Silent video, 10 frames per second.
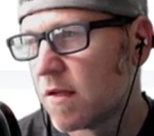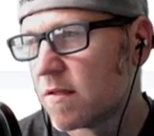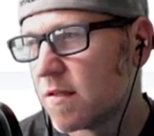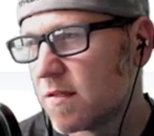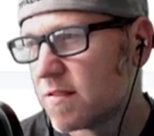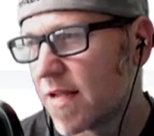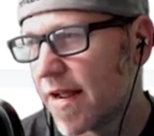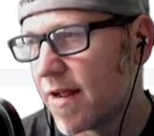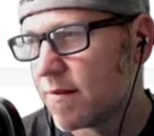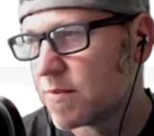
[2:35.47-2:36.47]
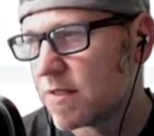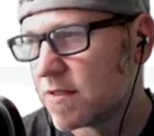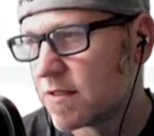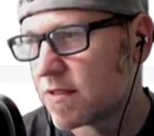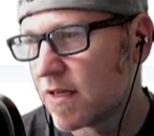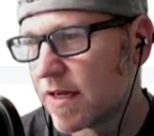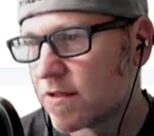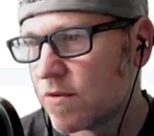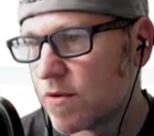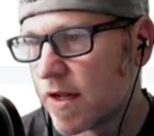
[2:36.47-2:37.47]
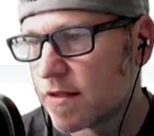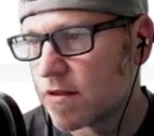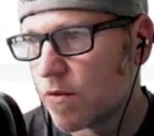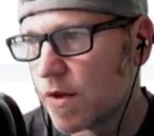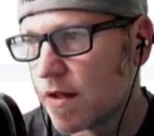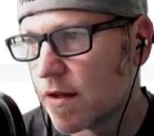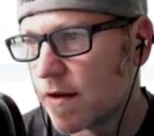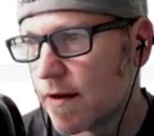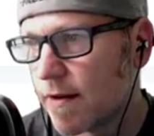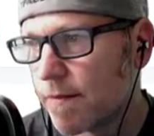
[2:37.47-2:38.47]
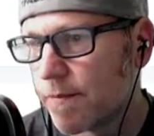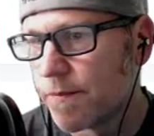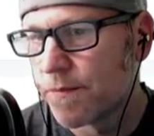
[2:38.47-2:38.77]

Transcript: to these tabs and just select 2K so we can